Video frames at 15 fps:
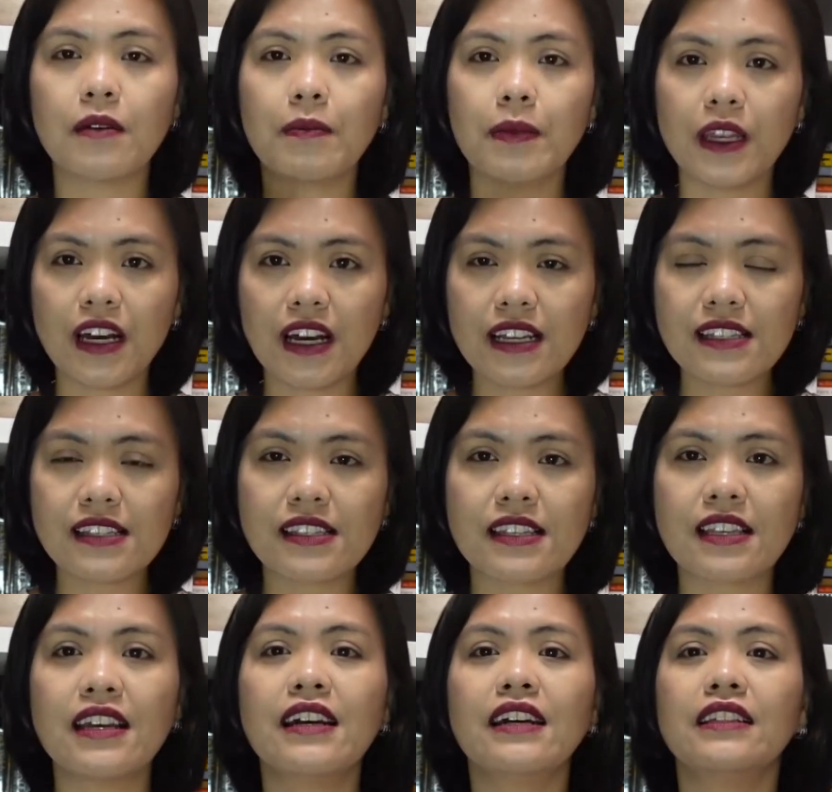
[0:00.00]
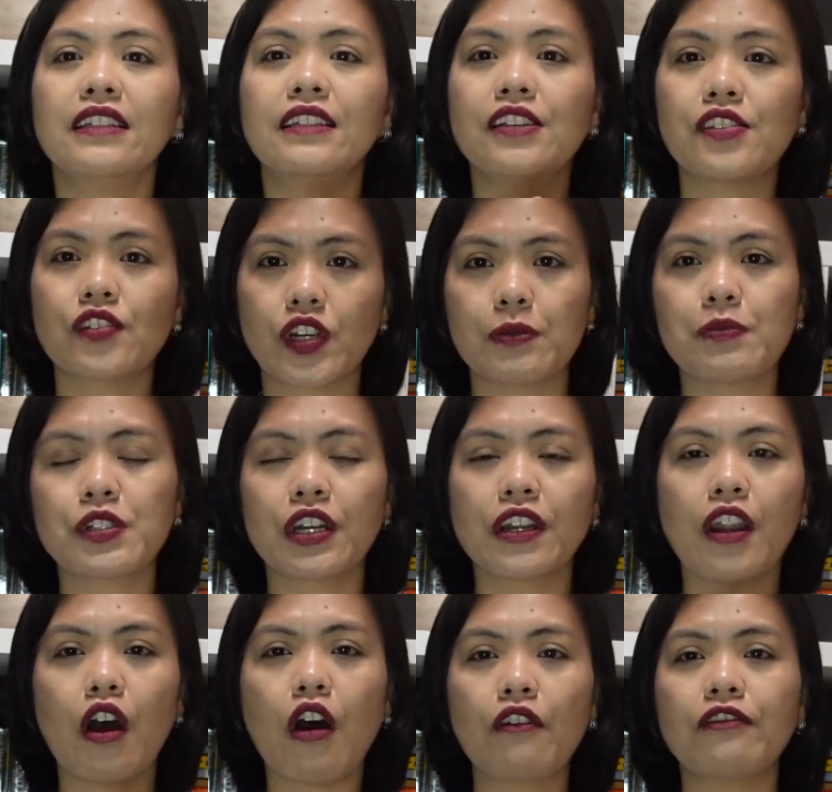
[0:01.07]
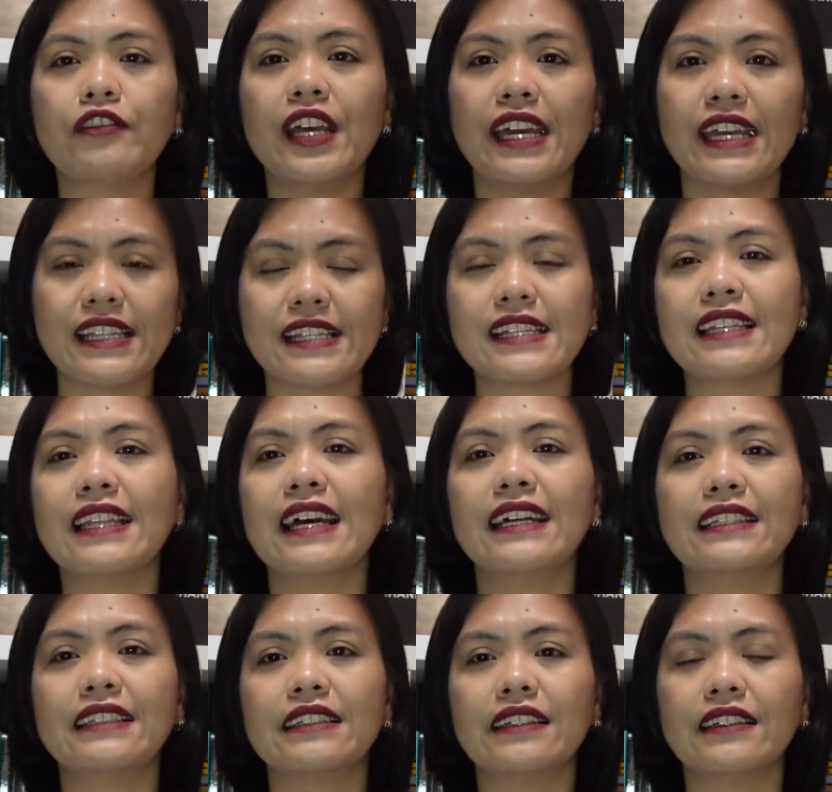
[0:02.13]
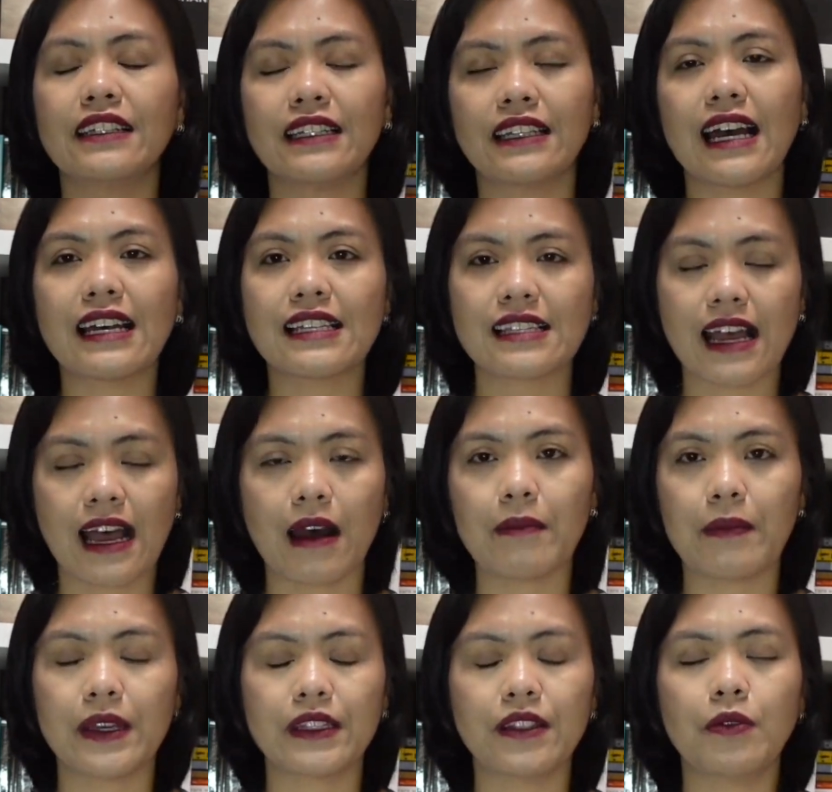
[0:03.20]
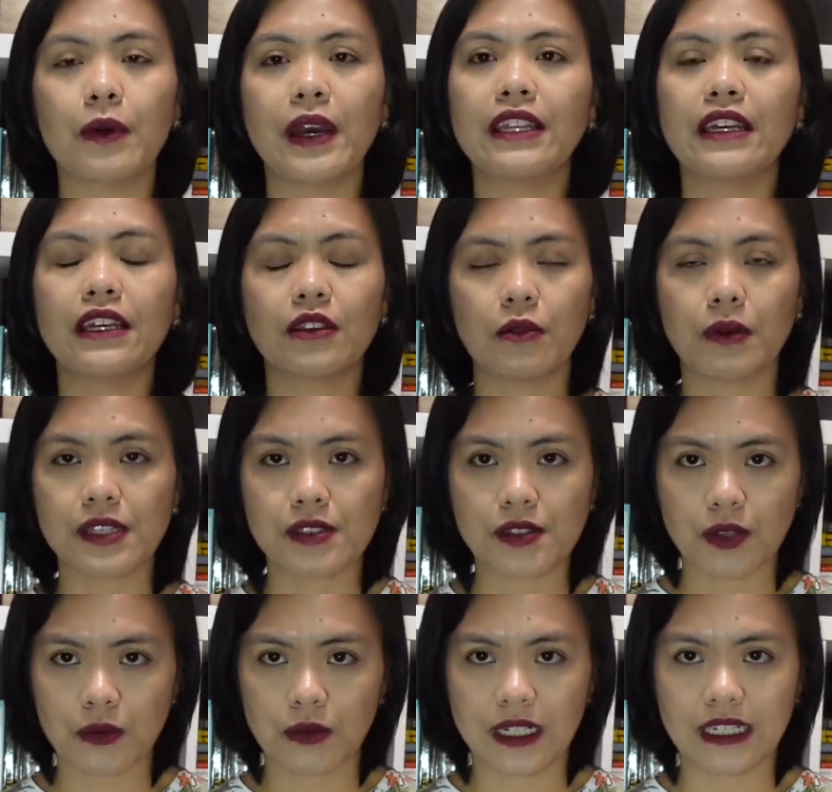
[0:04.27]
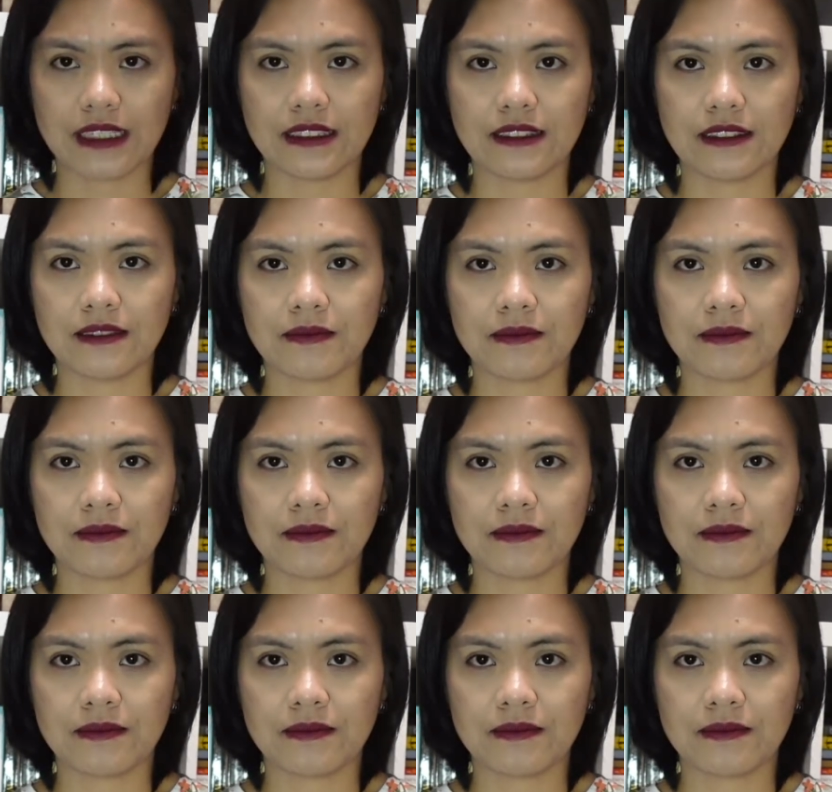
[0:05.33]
plus the description of the incident that has happened when it was stolen.